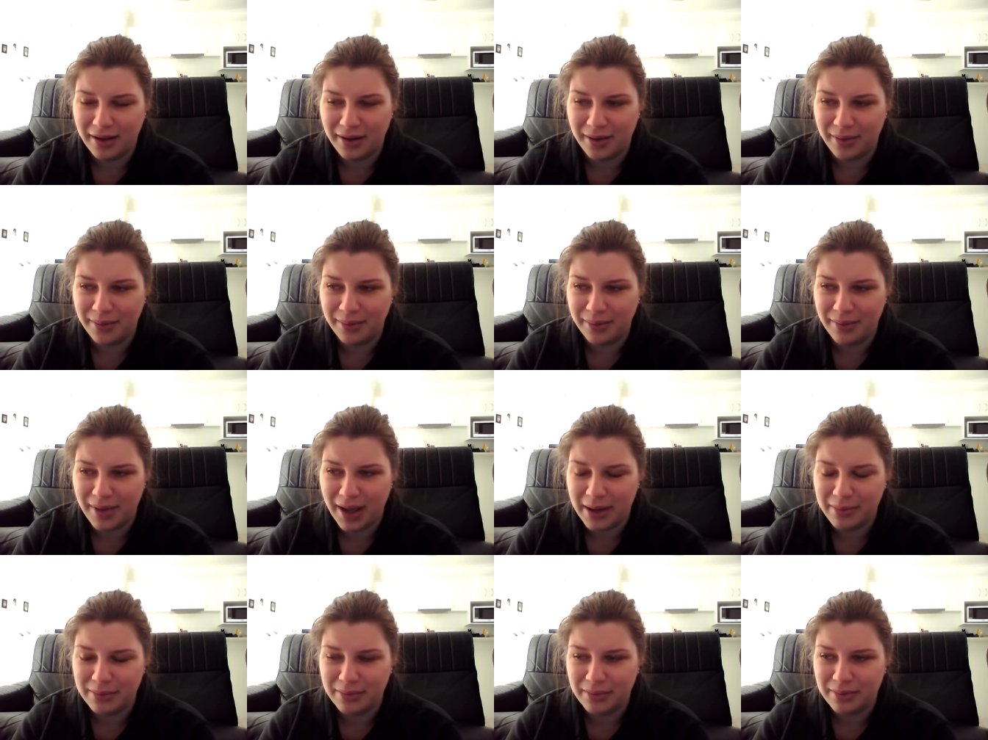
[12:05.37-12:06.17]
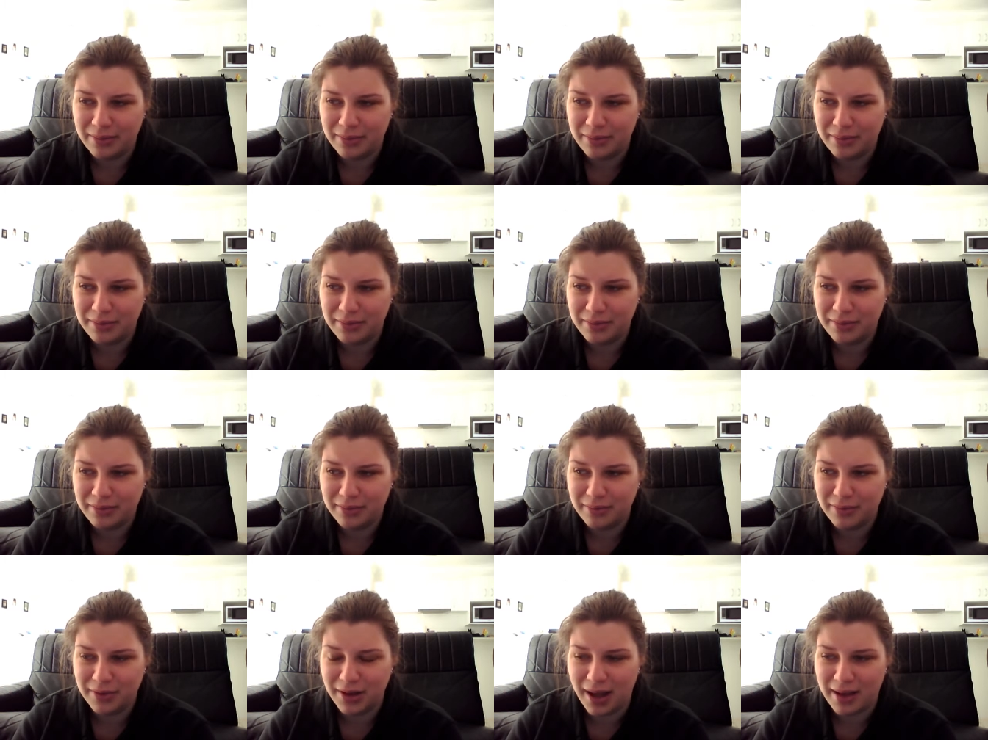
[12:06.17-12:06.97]
um, and
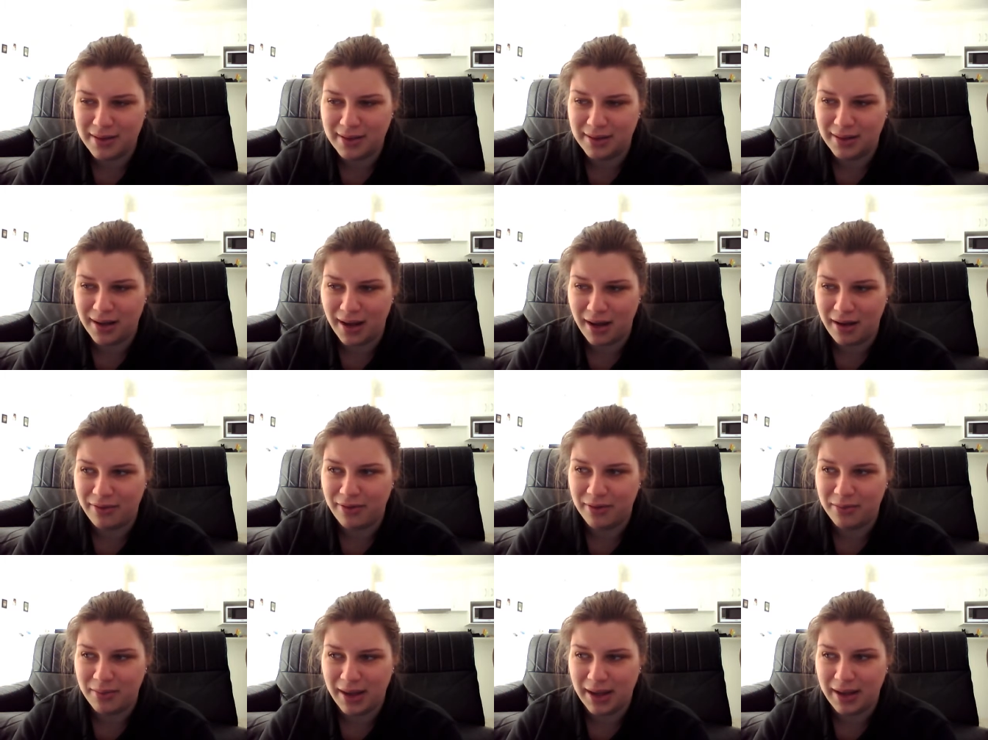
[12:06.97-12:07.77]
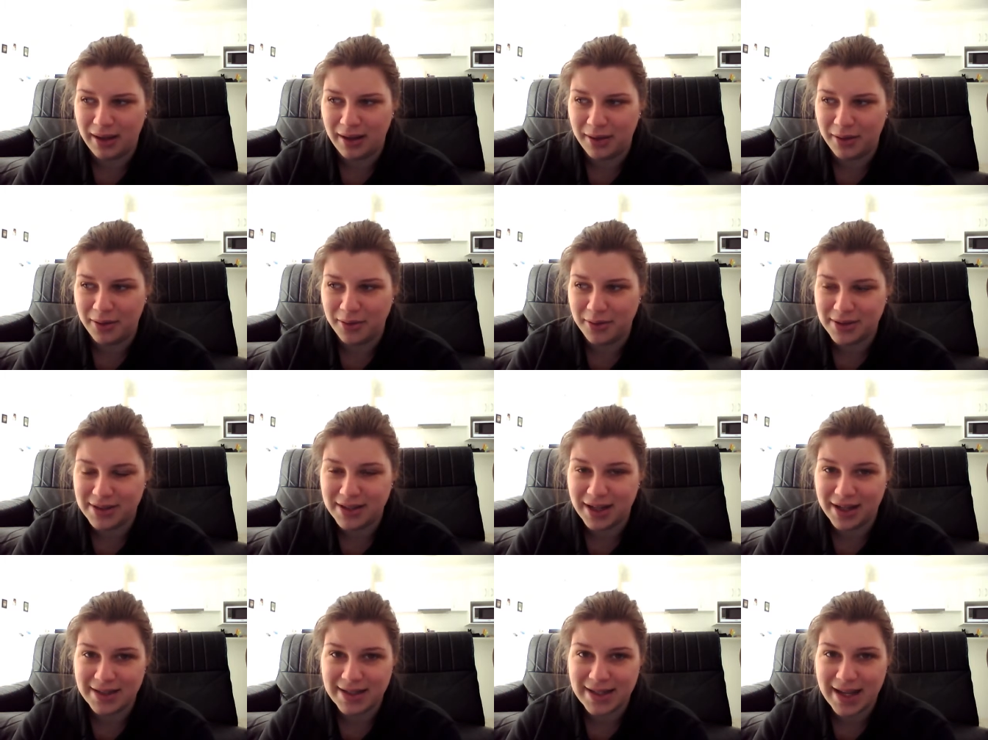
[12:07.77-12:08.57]
either laugh at me
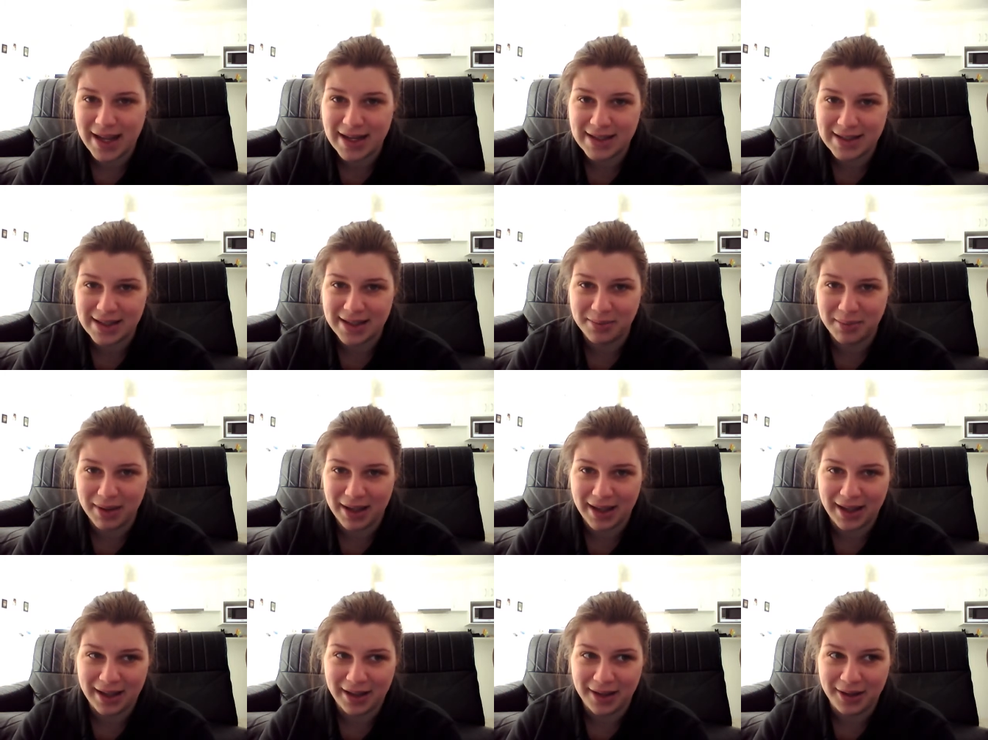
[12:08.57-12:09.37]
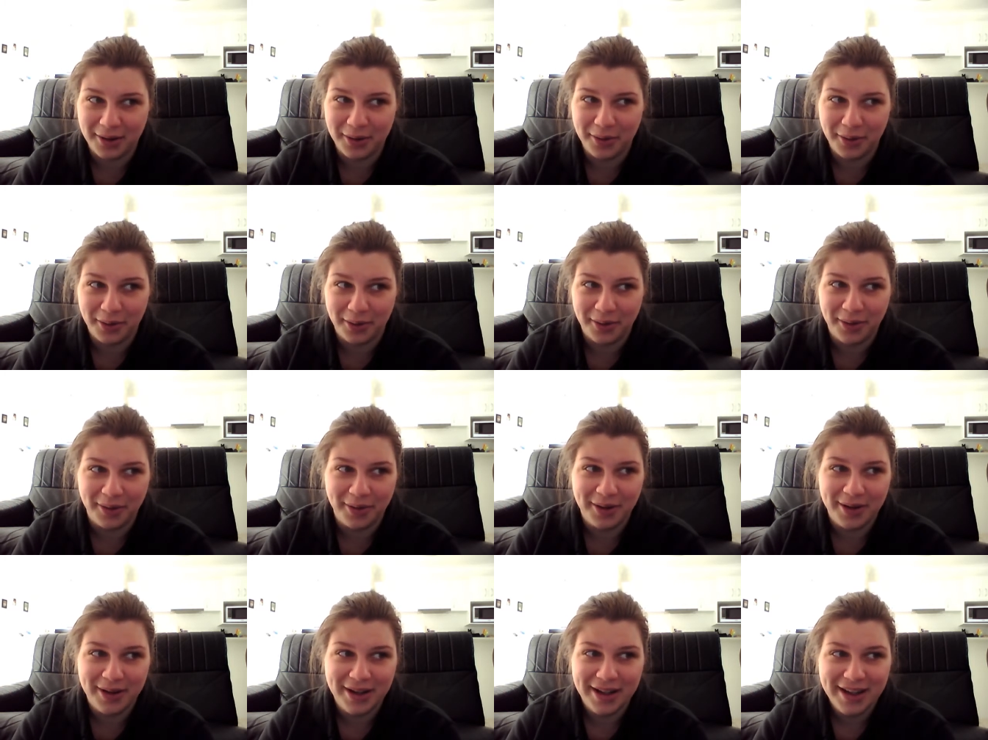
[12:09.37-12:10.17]
or start teasing me
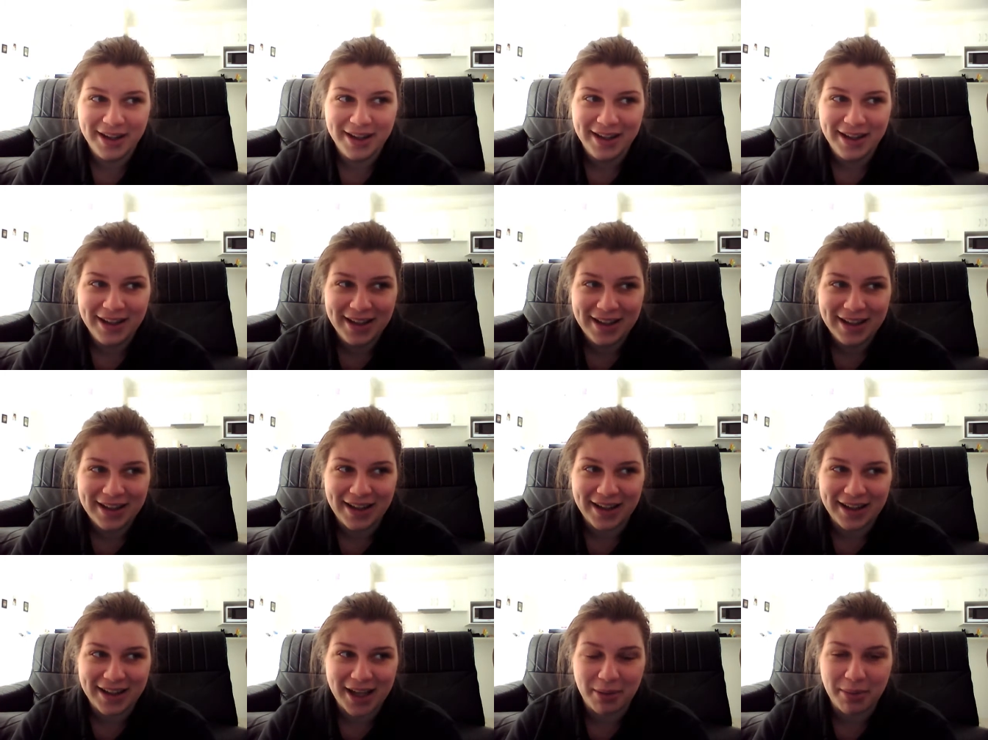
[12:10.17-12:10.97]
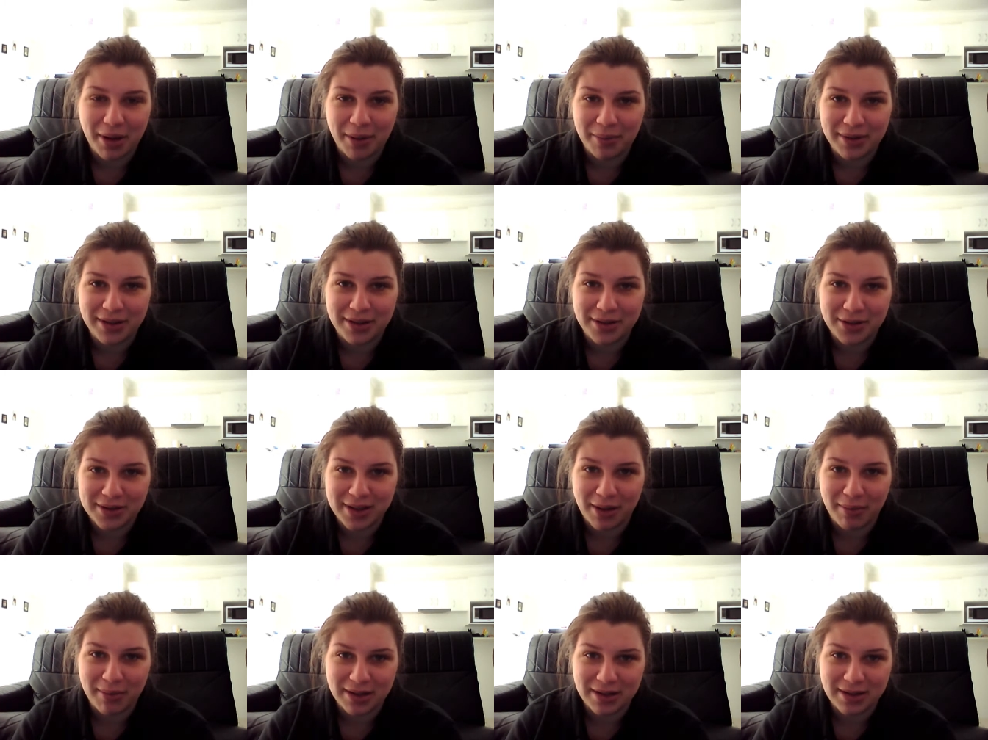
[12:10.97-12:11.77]
or like come up
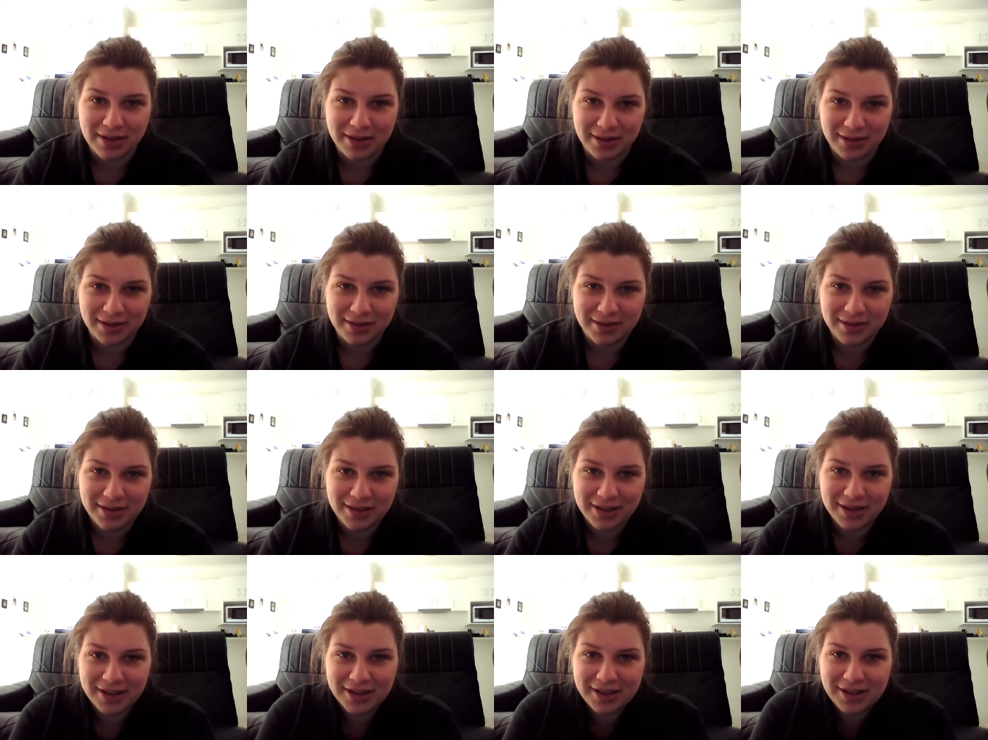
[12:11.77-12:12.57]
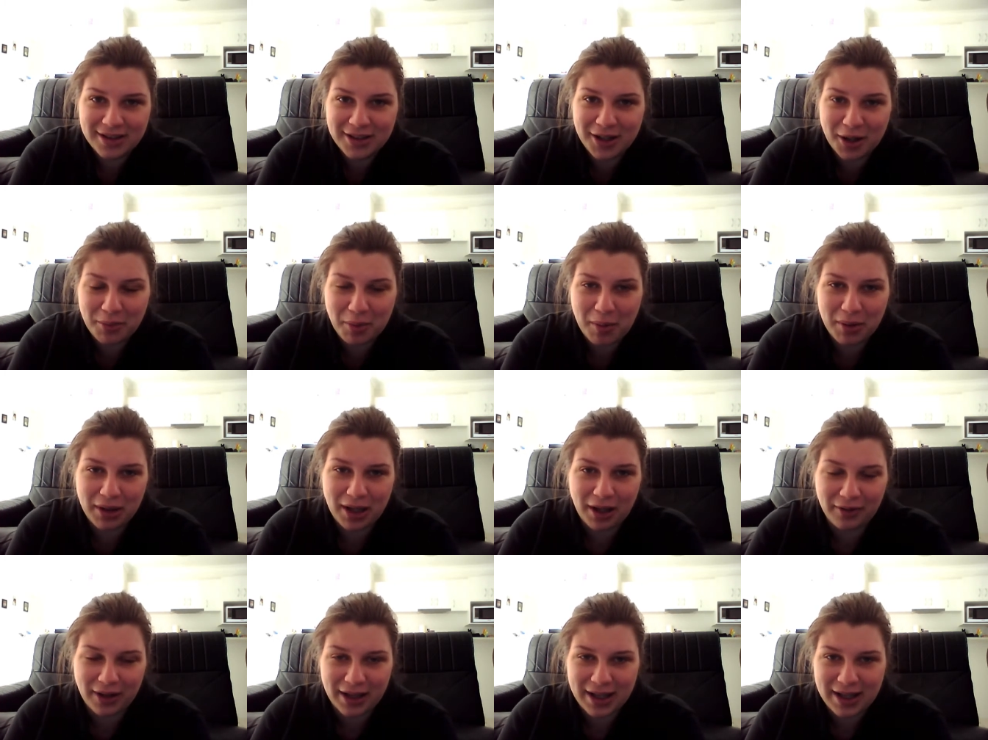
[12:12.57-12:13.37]
and do something to, you know,
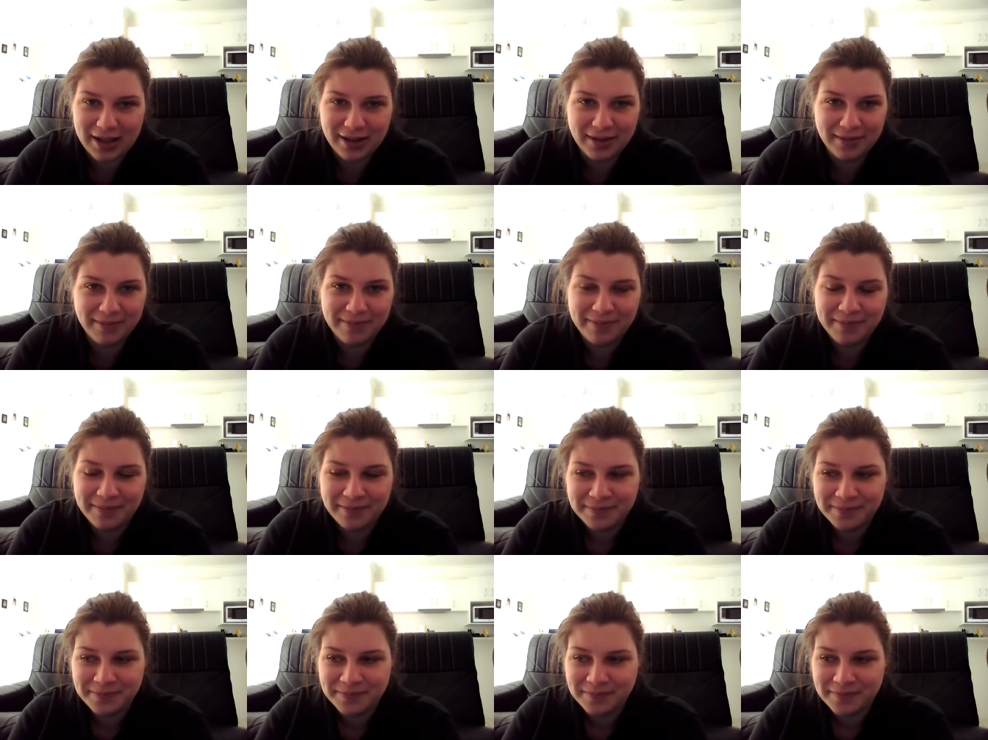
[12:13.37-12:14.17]
make me laugh. Like he,